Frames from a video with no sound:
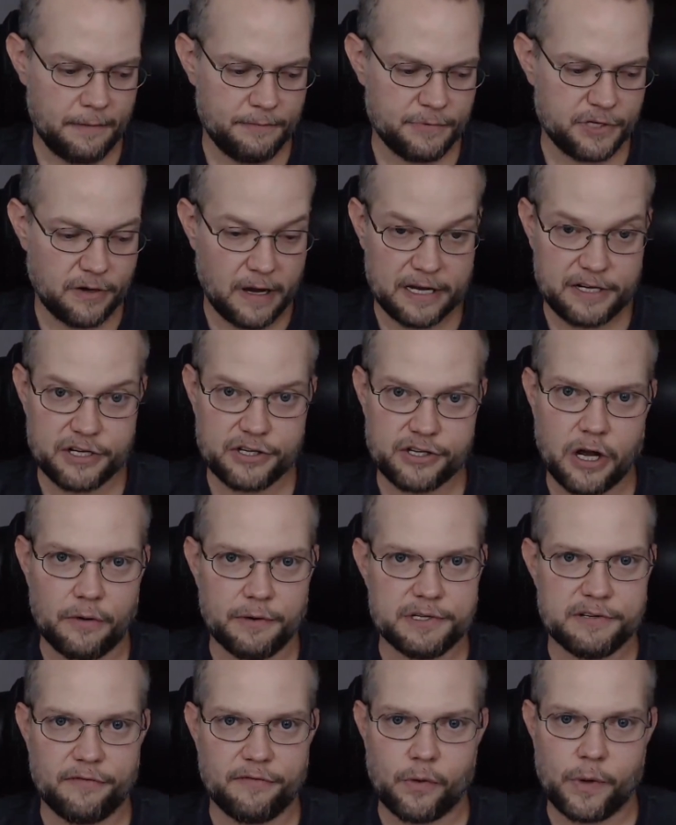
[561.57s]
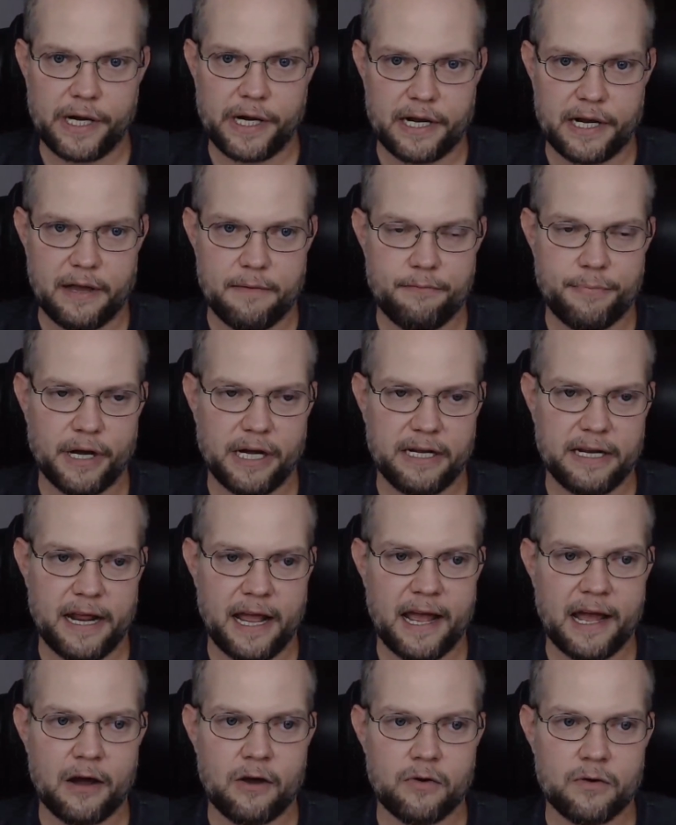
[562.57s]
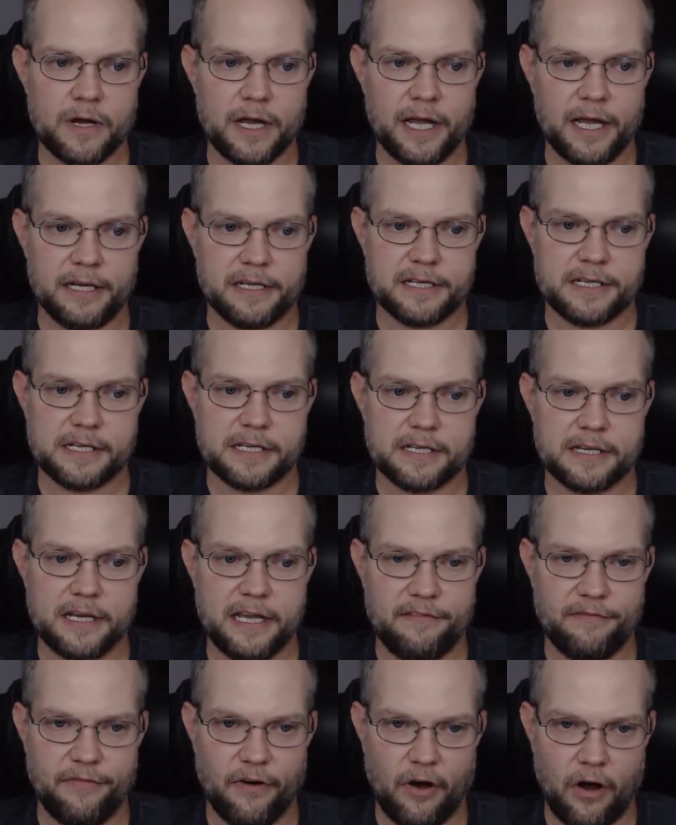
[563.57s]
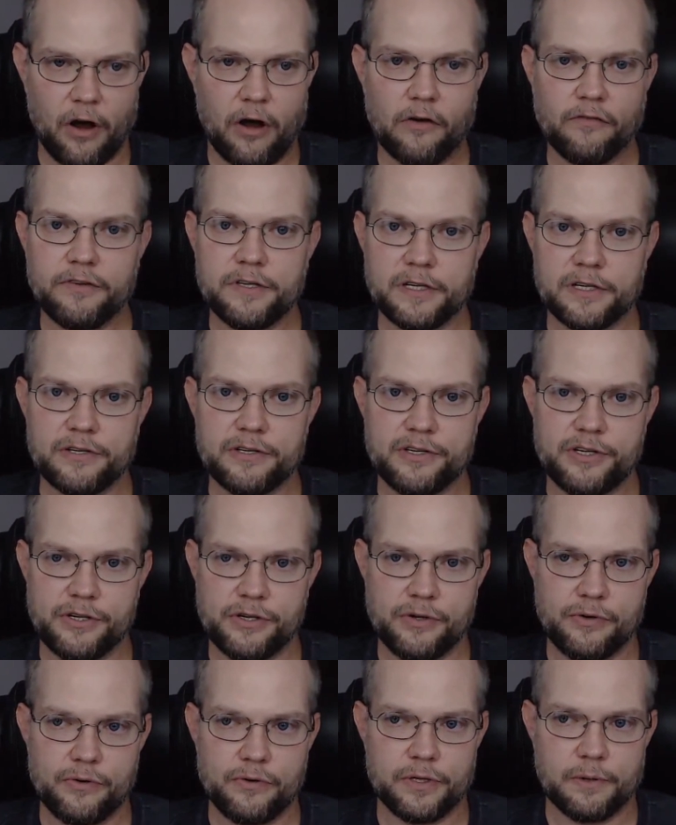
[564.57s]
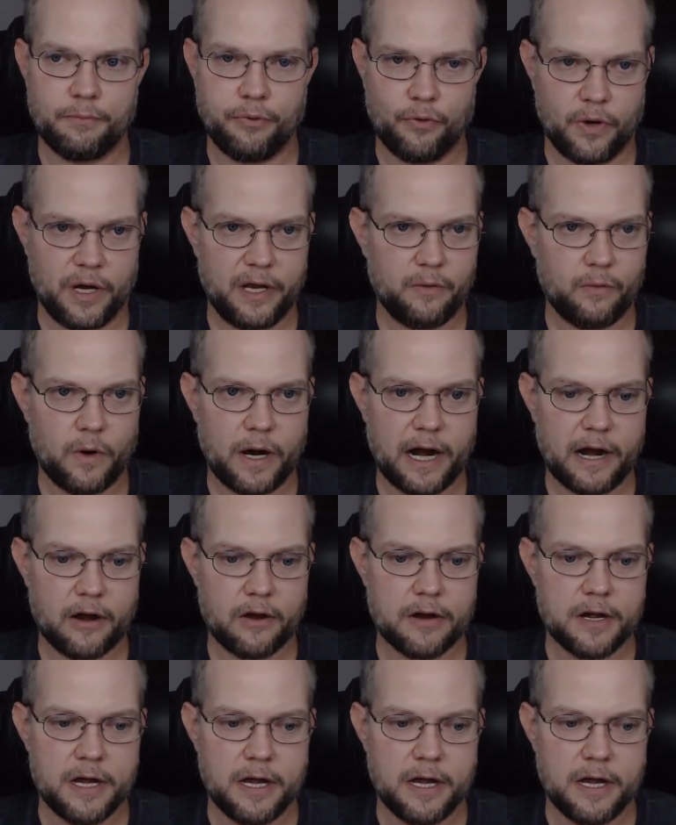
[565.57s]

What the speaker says: So I just always avoided it. But now it's evolved to the point where